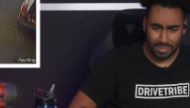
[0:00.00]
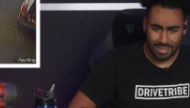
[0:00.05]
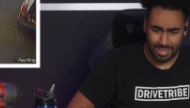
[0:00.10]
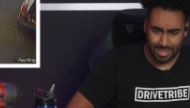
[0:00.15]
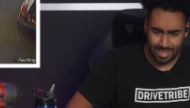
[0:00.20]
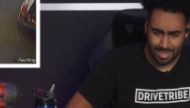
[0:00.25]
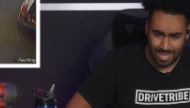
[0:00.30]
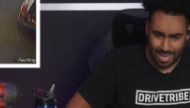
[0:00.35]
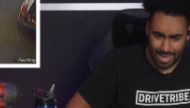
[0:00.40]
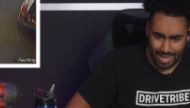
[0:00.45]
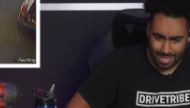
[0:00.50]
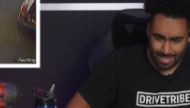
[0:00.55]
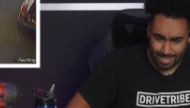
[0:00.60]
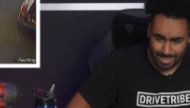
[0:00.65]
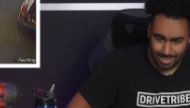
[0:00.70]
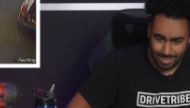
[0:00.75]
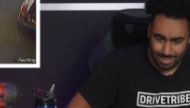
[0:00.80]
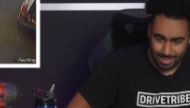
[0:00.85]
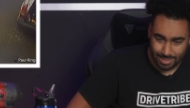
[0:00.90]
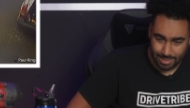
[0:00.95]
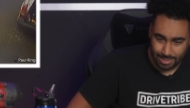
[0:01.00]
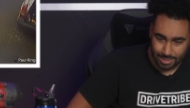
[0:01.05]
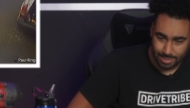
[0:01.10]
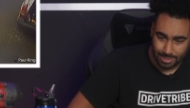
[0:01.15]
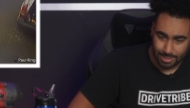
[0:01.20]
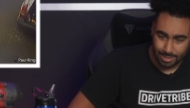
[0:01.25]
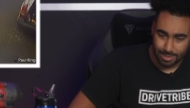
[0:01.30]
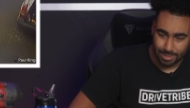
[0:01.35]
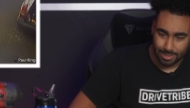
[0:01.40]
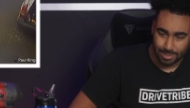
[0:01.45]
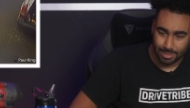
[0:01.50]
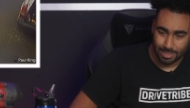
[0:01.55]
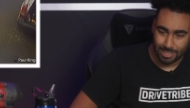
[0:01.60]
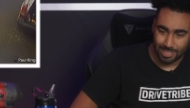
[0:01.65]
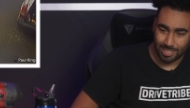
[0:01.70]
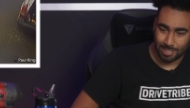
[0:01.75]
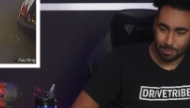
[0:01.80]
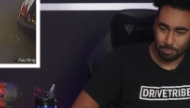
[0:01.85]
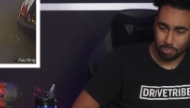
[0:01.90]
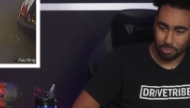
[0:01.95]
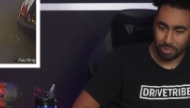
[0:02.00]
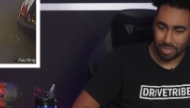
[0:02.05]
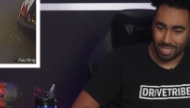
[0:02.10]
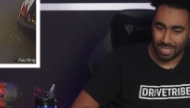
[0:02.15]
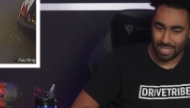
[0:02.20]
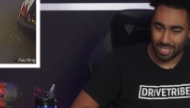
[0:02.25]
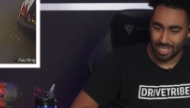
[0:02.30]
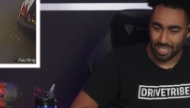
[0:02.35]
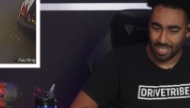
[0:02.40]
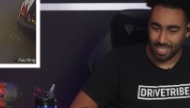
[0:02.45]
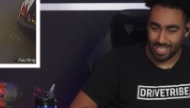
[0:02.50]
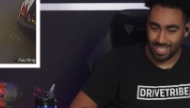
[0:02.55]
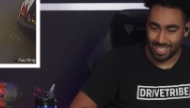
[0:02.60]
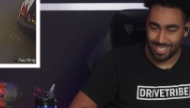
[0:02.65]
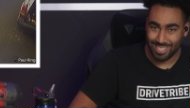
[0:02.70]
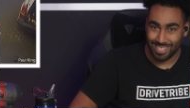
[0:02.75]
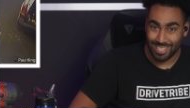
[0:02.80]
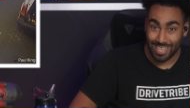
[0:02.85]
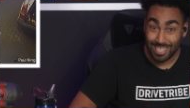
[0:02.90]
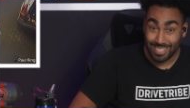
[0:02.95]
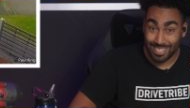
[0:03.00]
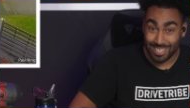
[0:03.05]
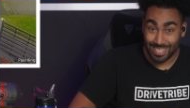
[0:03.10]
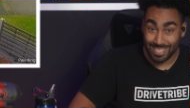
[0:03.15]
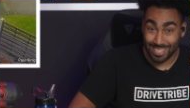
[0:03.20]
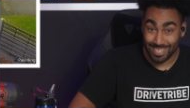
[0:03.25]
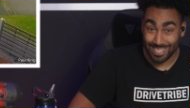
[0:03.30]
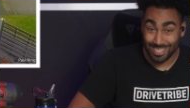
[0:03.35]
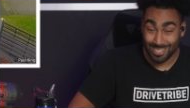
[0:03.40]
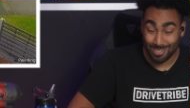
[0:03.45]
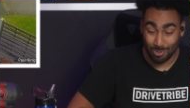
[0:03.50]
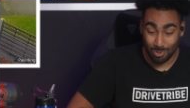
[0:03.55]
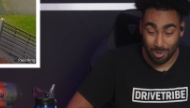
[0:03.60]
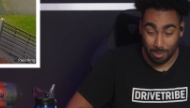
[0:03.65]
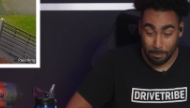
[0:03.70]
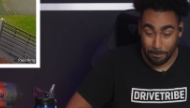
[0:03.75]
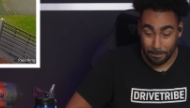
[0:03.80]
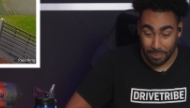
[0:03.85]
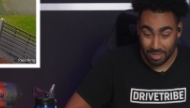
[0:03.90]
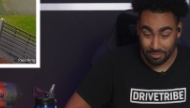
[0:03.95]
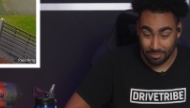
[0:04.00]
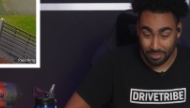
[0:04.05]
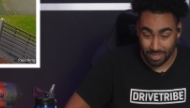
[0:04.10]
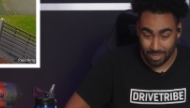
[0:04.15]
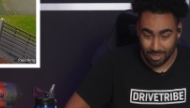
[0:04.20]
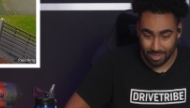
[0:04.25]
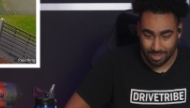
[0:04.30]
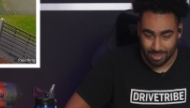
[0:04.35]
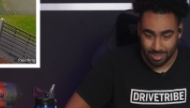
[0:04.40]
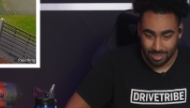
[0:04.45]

That spring yeeted into oblivion.